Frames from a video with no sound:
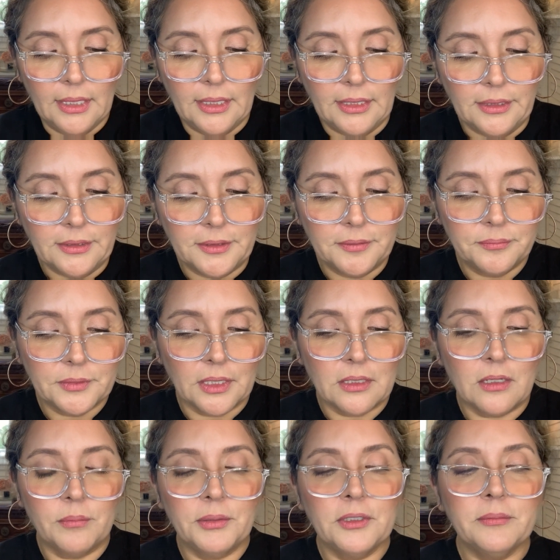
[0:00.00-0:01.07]
A
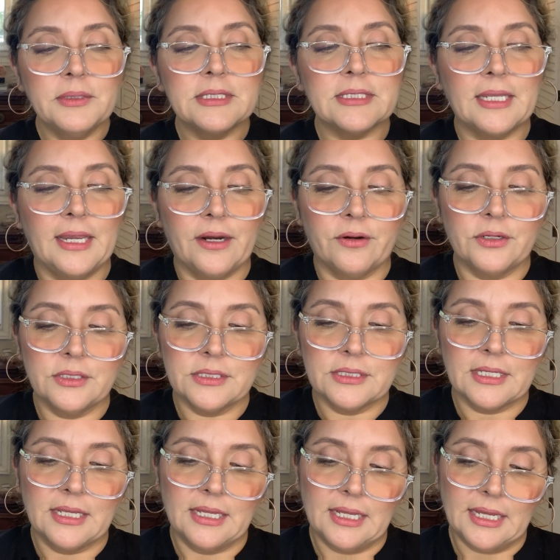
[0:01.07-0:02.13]
couple of mascaras
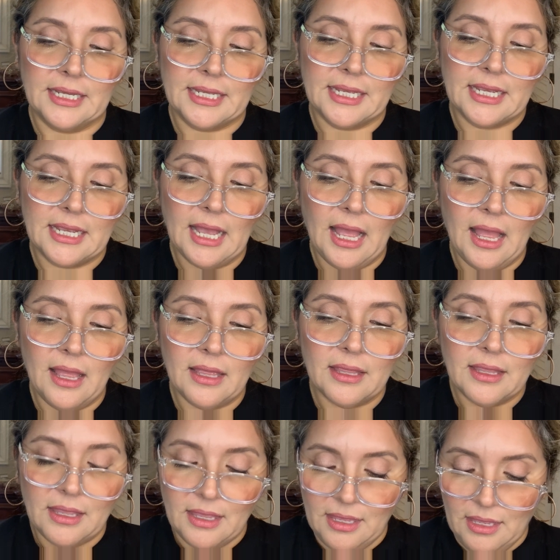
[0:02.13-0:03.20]
I got.
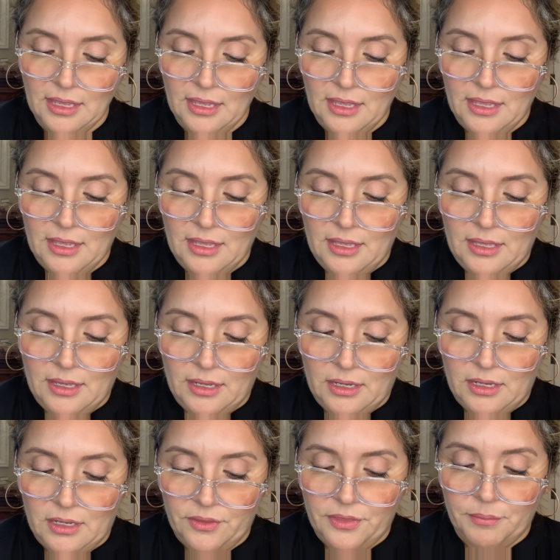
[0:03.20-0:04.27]

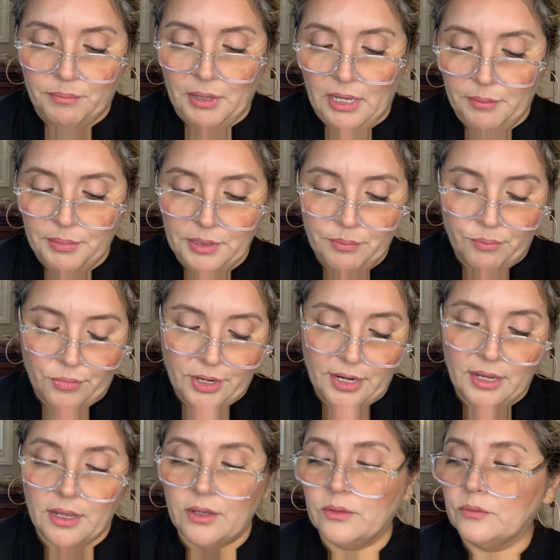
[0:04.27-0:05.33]
The Bobbi
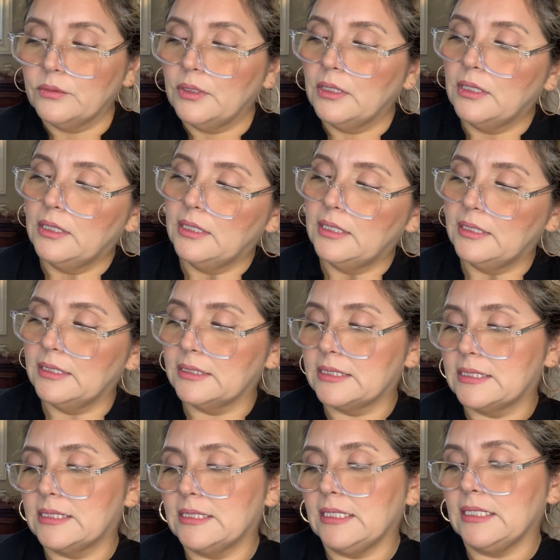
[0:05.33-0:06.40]
Brown,
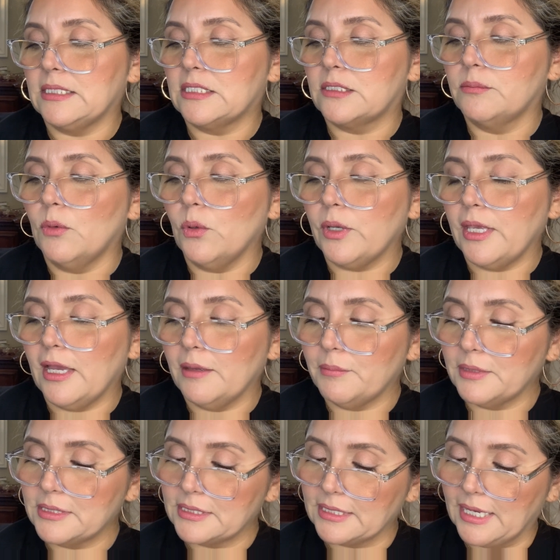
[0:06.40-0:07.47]
let's see, Smoky Eye
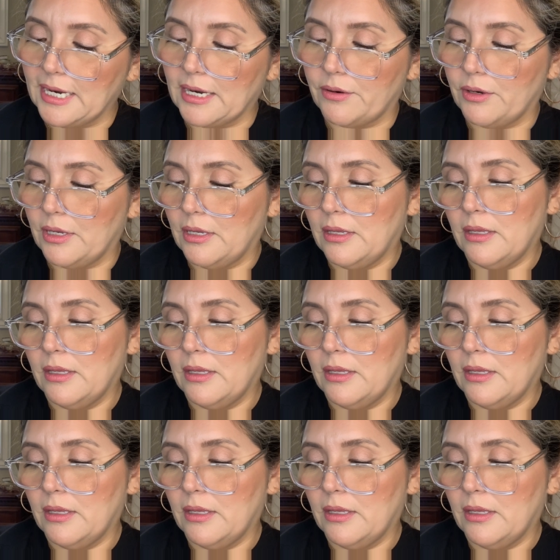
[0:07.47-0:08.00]
Mascara.